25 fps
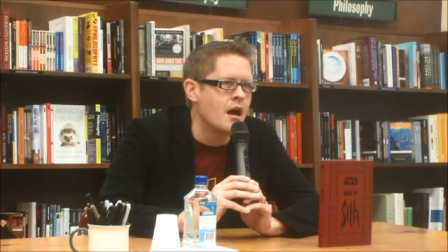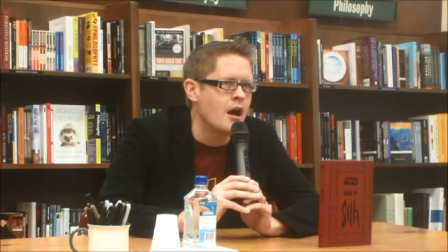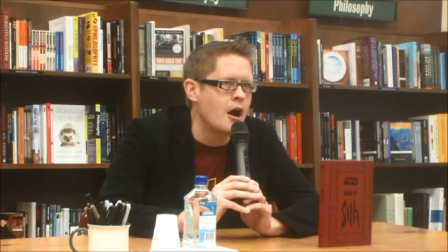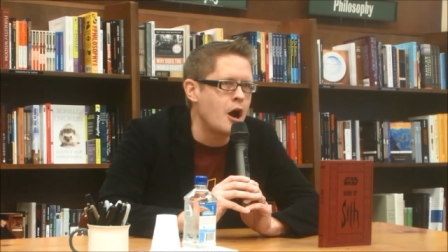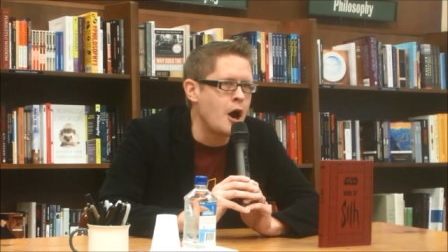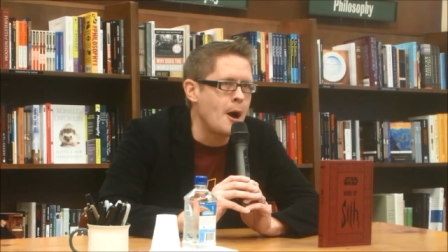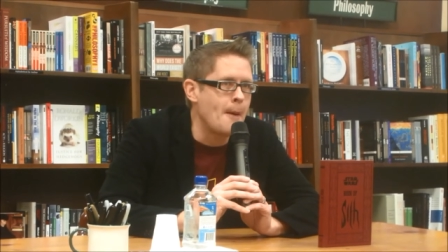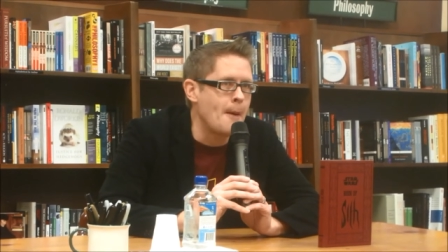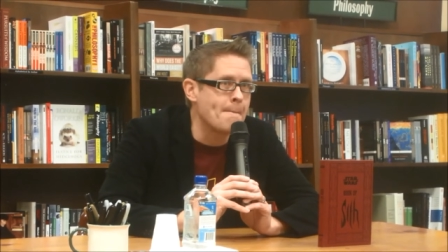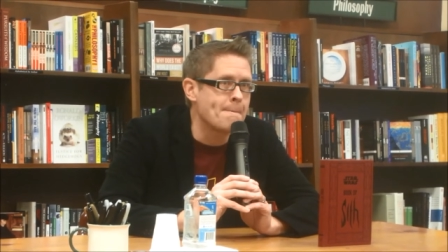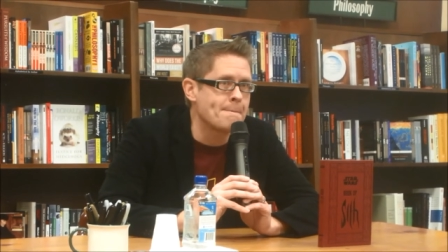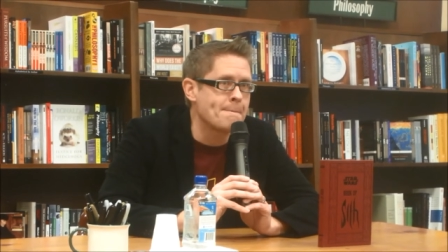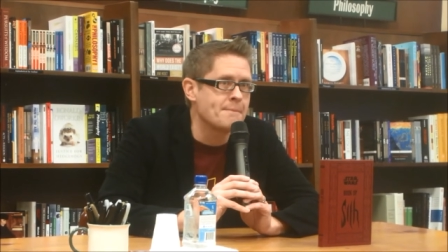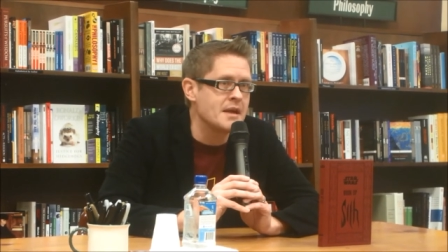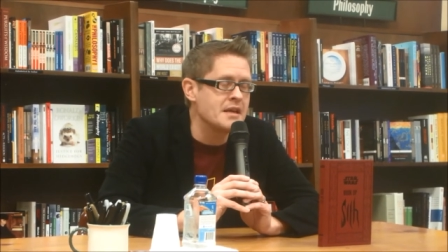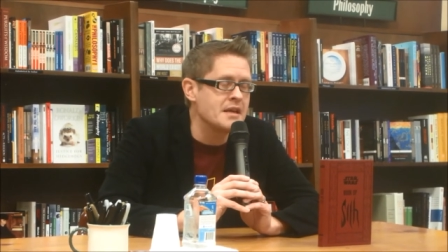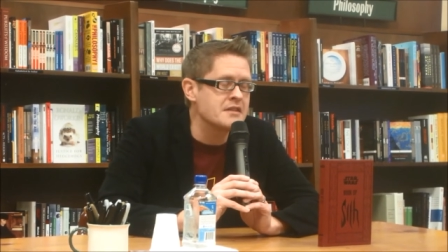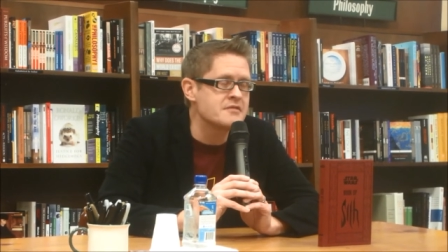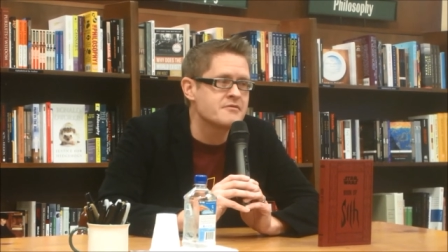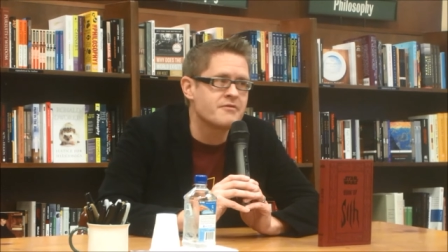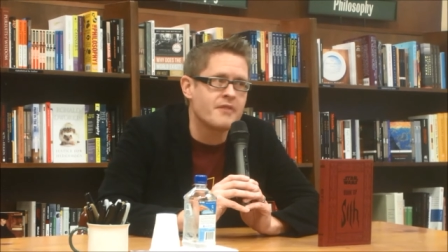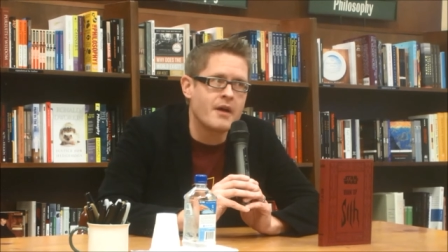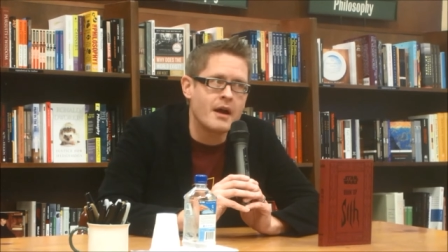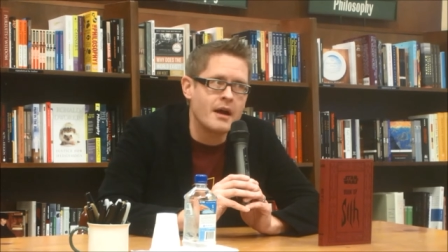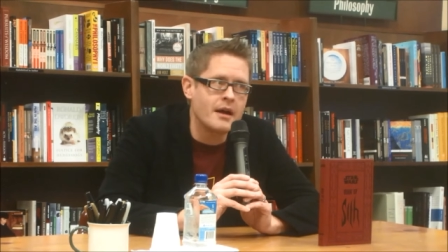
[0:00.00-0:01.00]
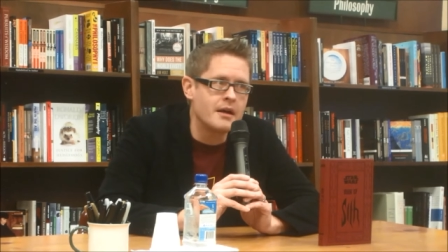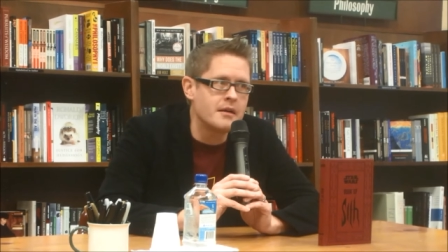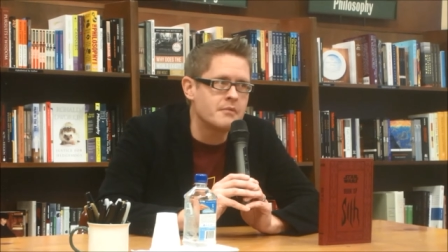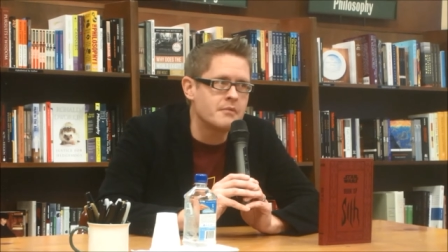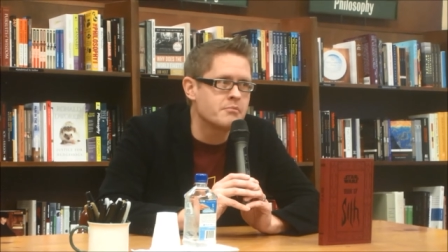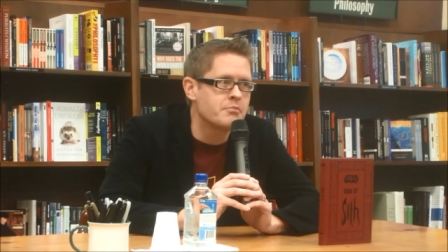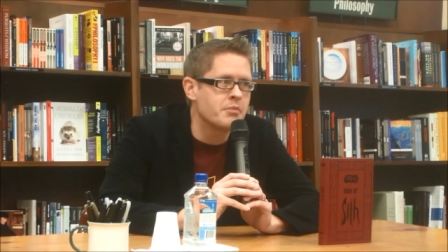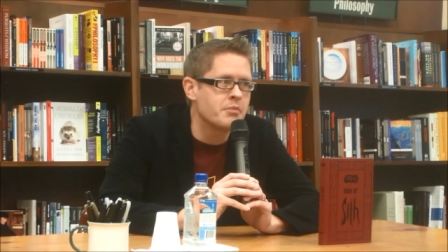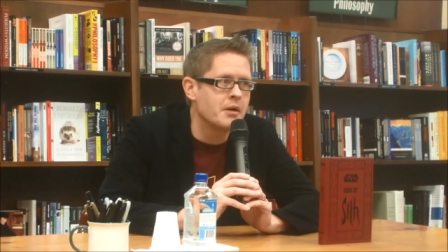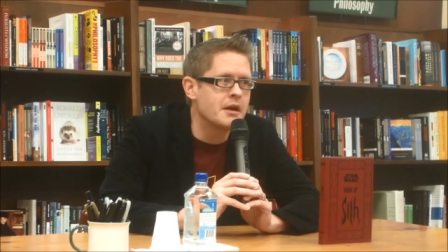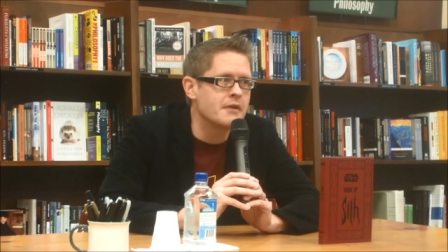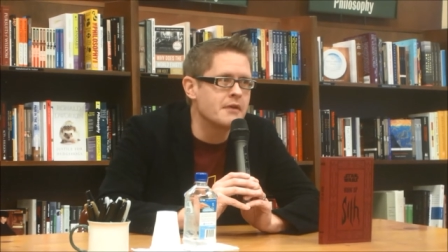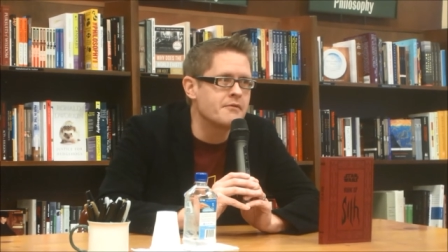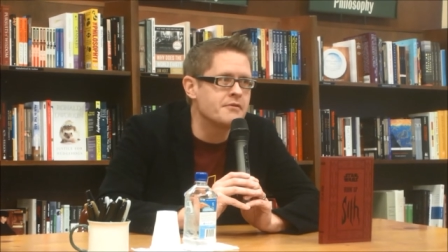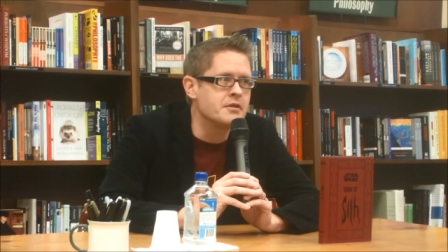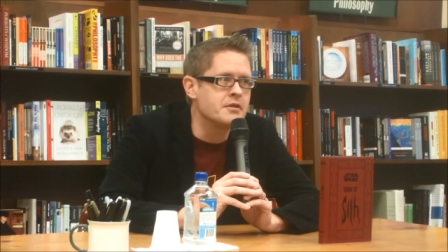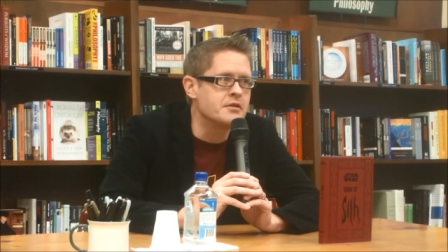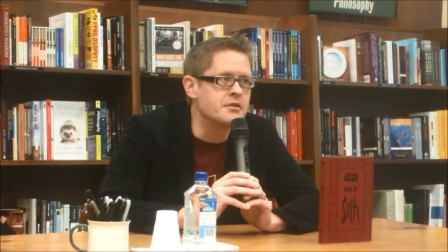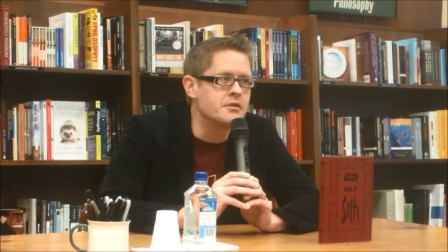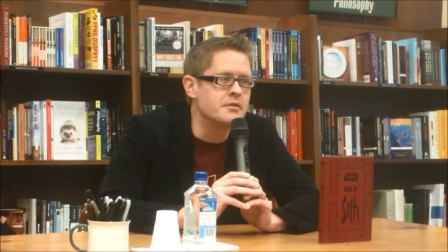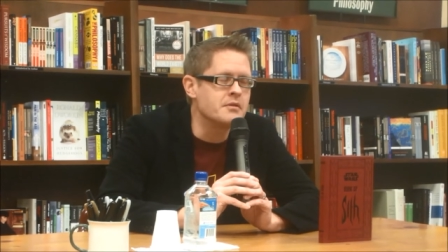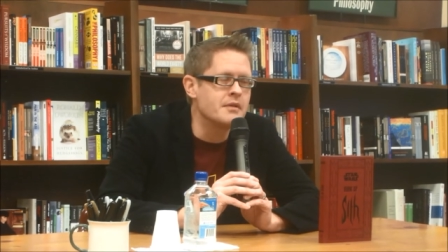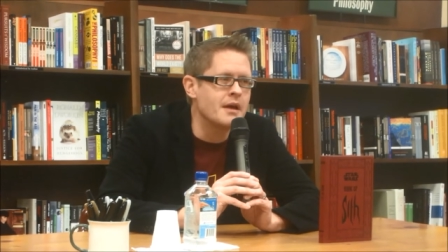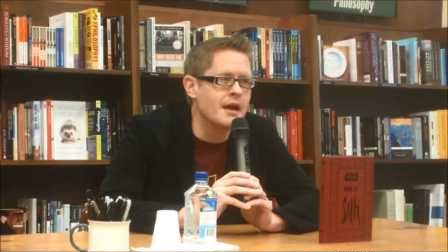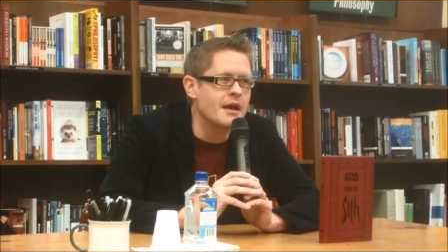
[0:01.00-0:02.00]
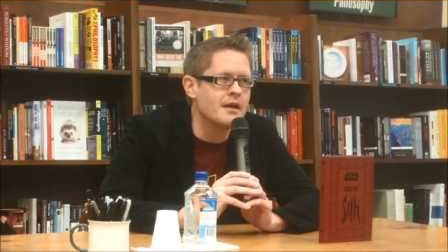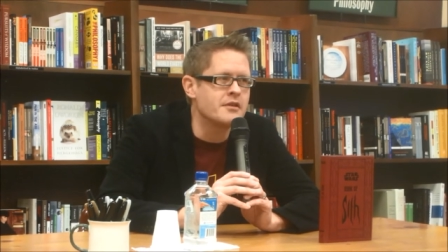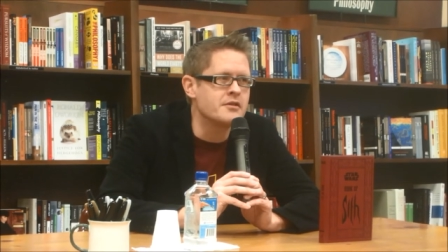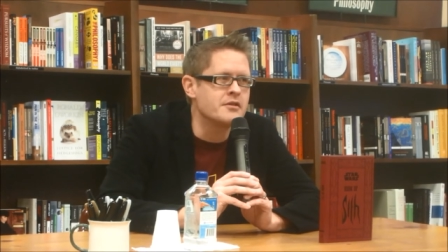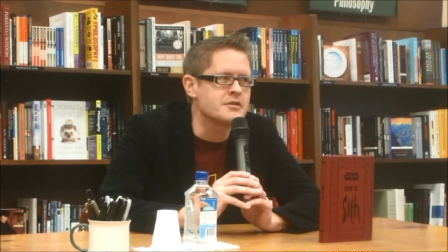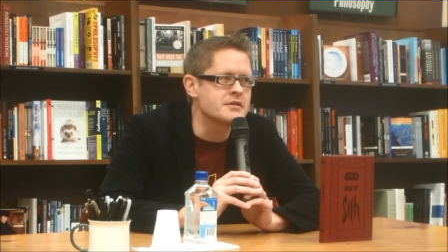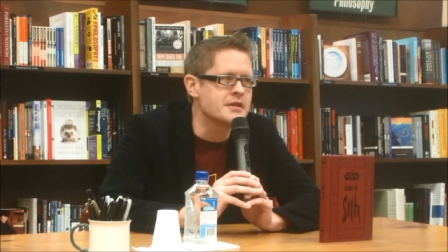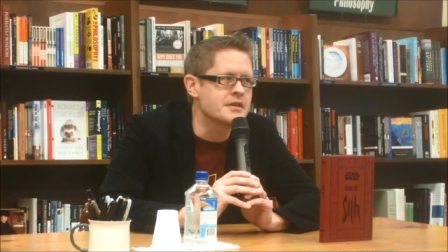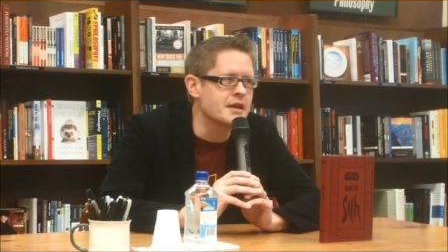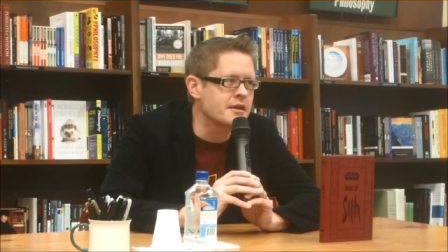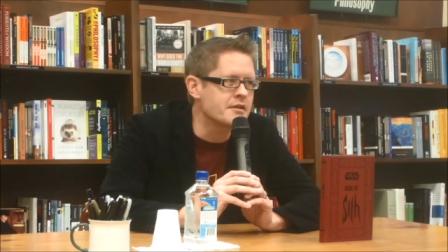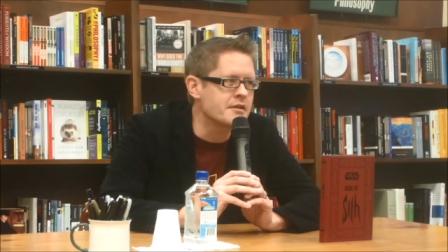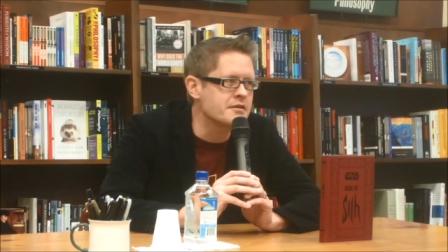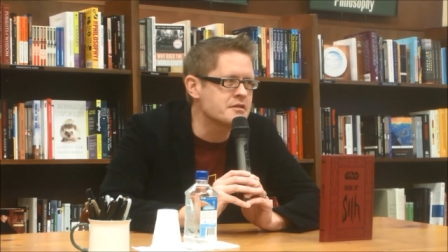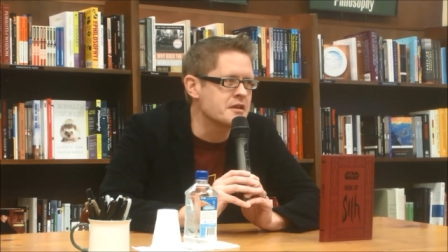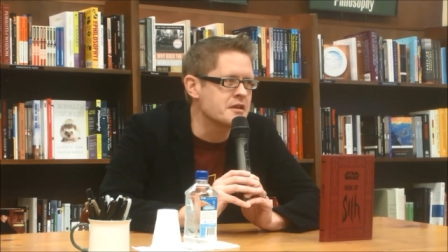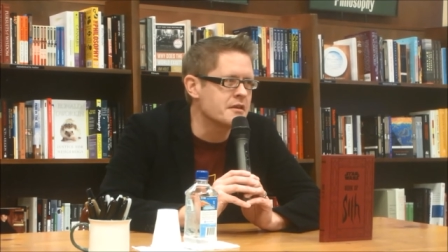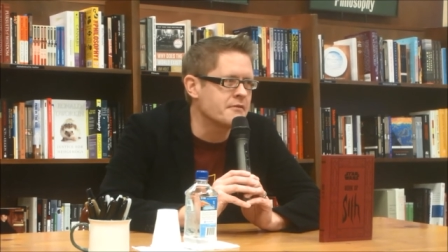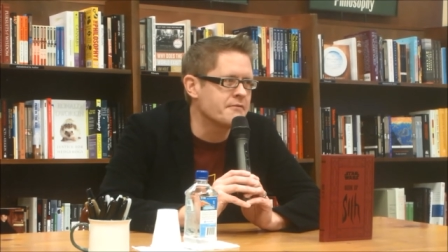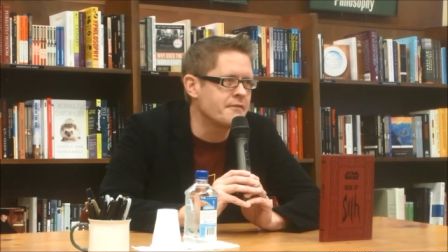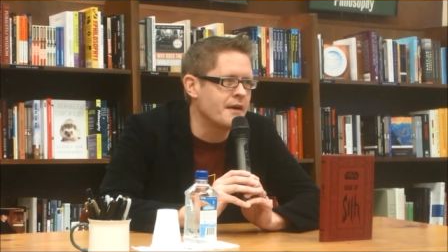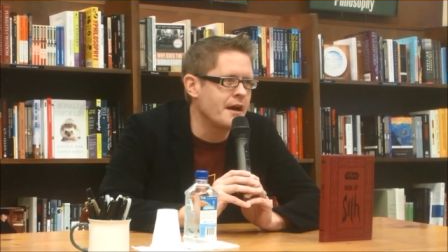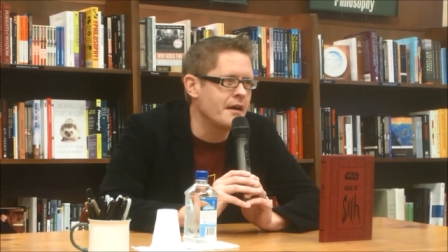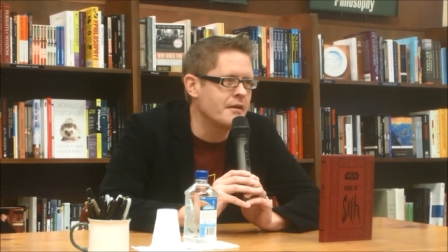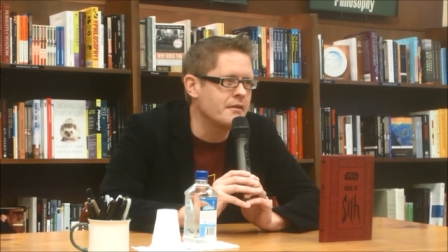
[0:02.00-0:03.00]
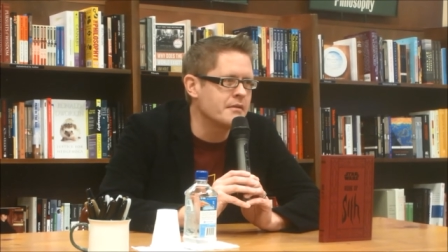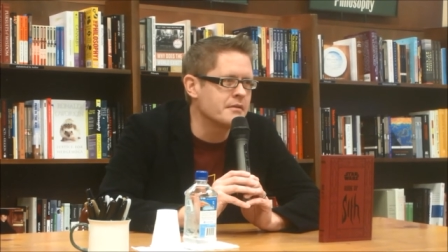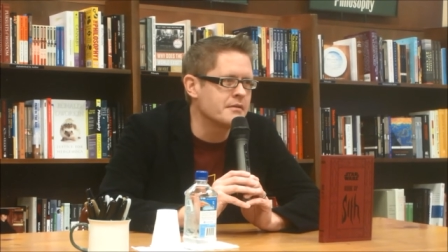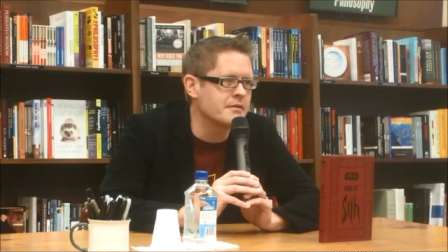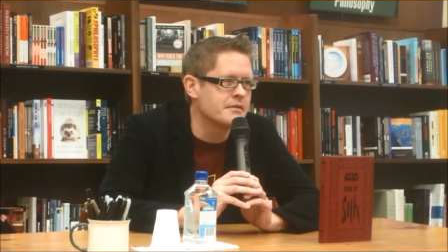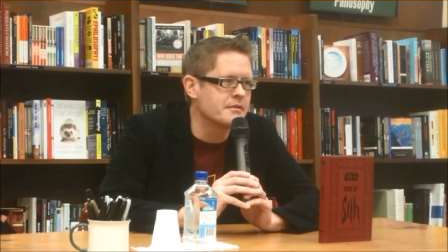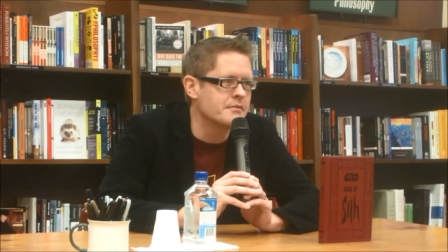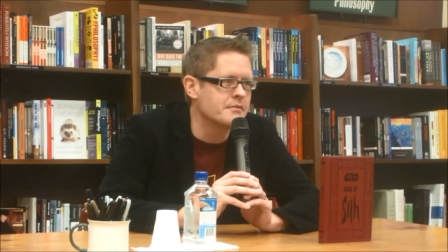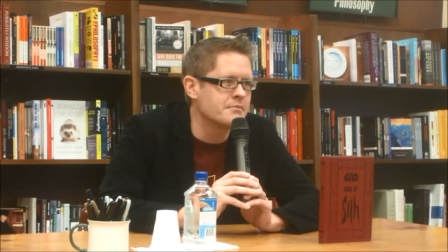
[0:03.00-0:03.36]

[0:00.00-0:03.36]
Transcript: Um, that's fine, but if you do that and you psych yourself out